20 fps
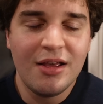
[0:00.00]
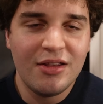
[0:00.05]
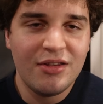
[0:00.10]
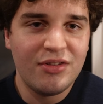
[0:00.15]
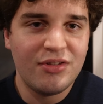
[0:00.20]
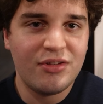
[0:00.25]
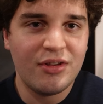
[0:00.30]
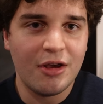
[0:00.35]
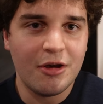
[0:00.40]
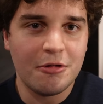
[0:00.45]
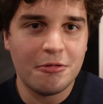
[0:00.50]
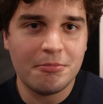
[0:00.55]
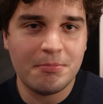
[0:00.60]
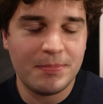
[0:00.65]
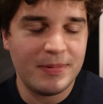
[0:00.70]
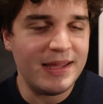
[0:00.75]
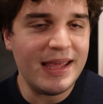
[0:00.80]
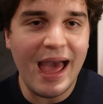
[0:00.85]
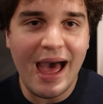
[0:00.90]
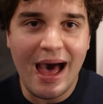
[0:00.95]
So
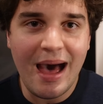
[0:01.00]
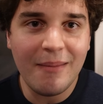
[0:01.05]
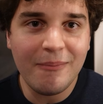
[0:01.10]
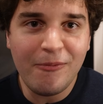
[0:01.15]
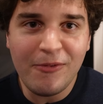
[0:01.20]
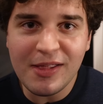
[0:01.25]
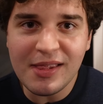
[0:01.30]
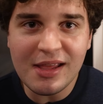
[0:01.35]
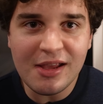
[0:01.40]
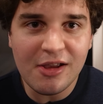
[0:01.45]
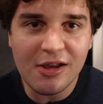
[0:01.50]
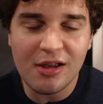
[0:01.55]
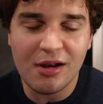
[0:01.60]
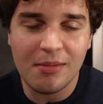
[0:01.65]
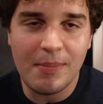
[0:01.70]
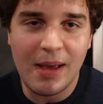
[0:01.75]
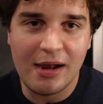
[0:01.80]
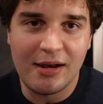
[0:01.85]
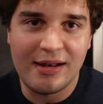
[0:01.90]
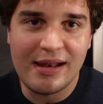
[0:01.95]
yeah, I'm feeling good
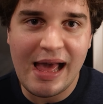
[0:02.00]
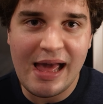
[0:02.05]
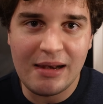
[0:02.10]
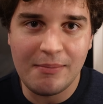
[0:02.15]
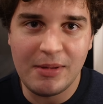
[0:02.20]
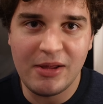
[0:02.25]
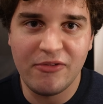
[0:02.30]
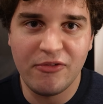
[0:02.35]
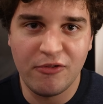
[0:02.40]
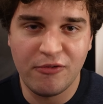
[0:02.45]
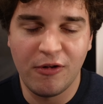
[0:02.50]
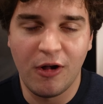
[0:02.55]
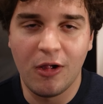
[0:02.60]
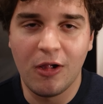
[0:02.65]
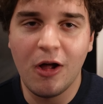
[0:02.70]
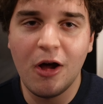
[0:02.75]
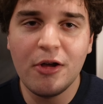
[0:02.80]
about Anatomy of a Fall.